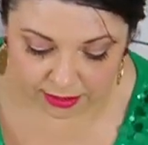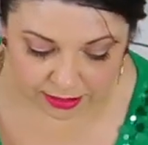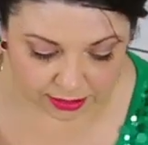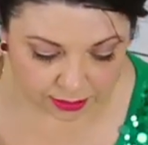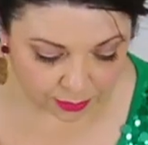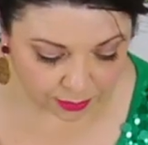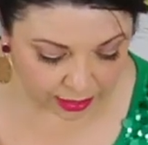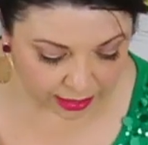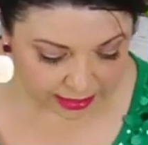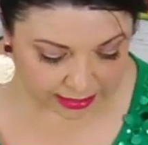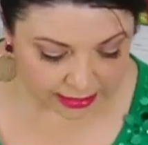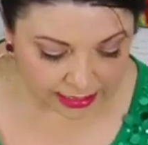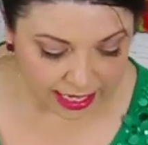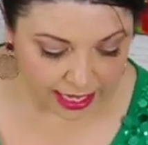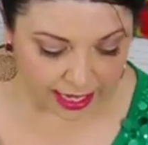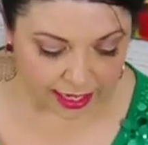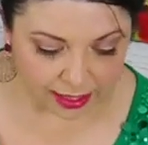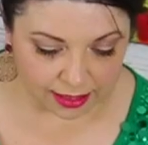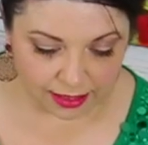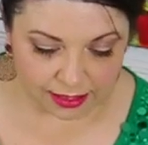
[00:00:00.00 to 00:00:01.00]
So we're going to
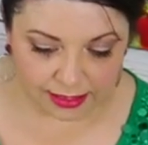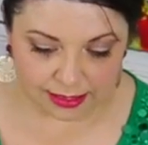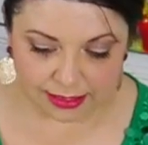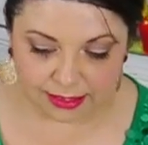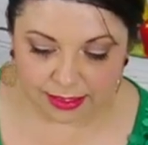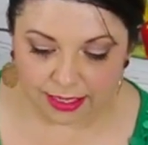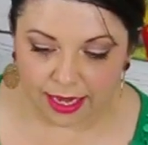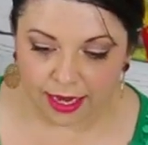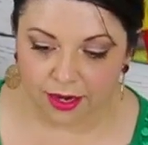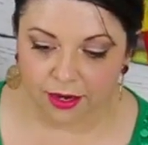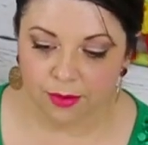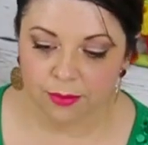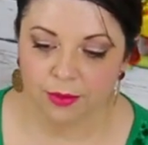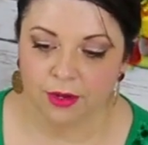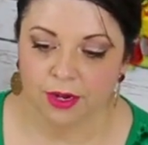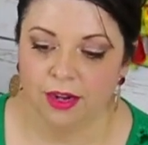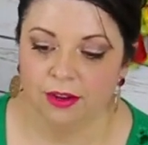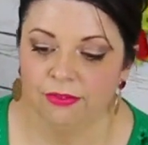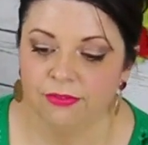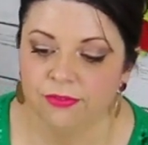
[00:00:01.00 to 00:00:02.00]
take this layer, we're
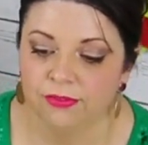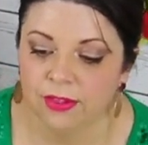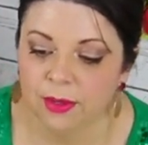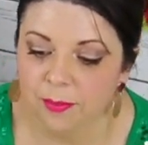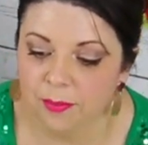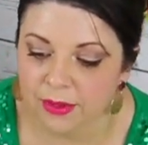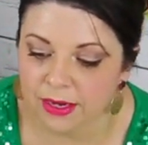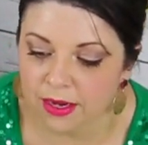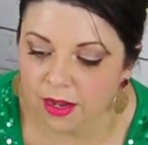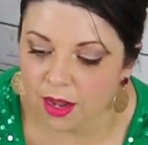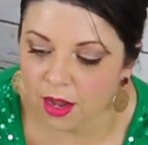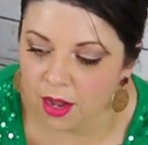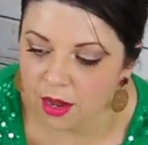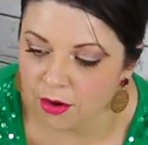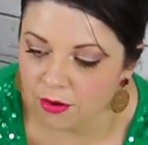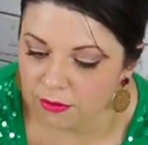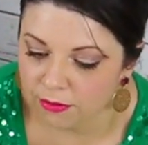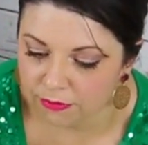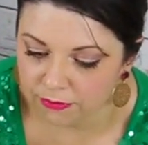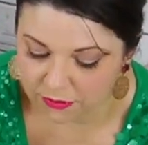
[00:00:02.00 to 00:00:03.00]
going to flip it
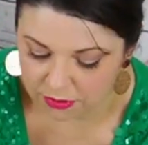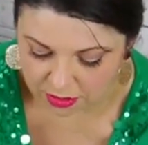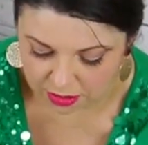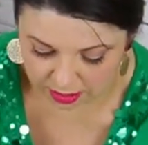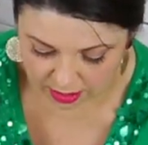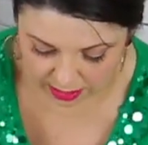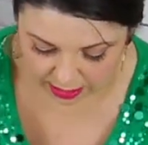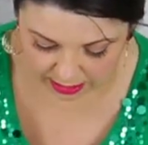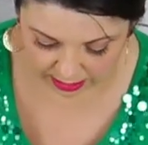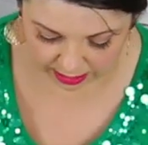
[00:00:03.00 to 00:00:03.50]
over.